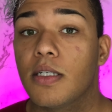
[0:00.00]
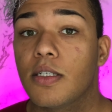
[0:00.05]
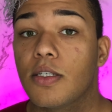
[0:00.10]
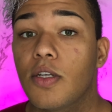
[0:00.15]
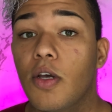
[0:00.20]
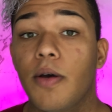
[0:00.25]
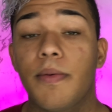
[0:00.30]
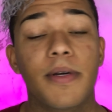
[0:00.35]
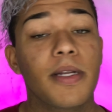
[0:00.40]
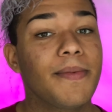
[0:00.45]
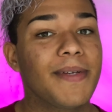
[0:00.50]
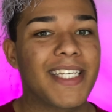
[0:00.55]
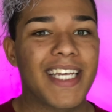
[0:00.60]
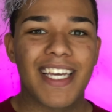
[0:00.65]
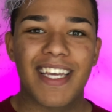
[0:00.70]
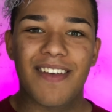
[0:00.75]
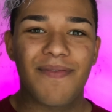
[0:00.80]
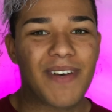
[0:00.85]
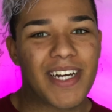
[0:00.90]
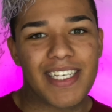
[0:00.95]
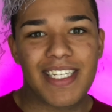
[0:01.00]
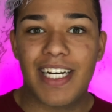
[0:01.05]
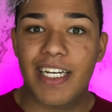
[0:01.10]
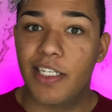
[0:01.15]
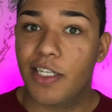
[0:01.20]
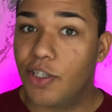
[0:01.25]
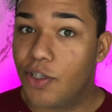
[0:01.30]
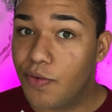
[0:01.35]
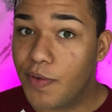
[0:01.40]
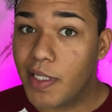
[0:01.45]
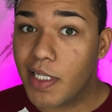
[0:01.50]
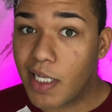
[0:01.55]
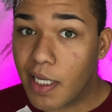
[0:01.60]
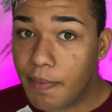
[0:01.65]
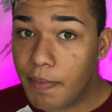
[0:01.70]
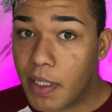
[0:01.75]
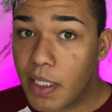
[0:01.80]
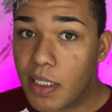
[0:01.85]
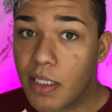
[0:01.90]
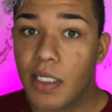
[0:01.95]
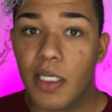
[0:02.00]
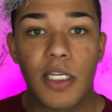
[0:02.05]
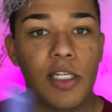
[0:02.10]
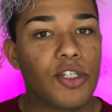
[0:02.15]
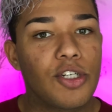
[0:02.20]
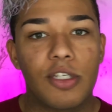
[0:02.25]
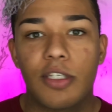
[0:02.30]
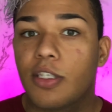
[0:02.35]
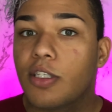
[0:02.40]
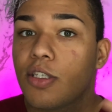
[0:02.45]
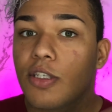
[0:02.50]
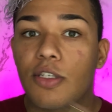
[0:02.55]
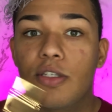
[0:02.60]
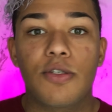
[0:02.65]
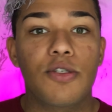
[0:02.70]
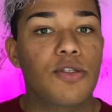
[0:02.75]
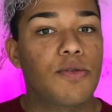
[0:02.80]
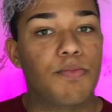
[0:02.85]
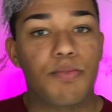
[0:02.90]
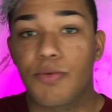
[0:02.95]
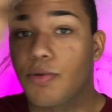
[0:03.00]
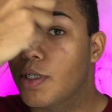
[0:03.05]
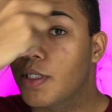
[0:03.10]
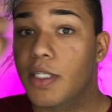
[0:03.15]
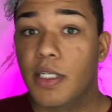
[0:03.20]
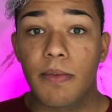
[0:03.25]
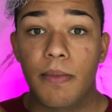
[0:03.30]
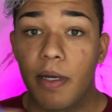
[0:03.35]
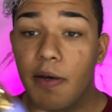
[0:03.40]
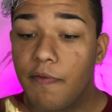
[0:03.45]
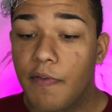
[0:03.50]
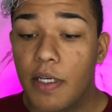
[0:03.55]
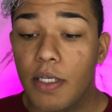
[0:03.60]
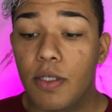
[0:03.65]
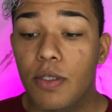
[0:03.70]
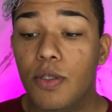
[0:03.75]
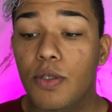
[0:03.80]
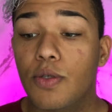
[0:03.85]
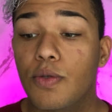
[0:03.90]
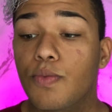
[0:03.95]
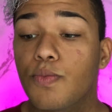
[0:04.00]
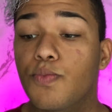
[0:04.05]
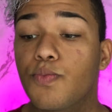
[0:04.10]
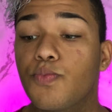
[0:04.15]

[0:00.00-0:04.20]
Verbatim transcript: So I'm gonna be taking my Tatcha Dewy Skin Mist and just spritzing my face.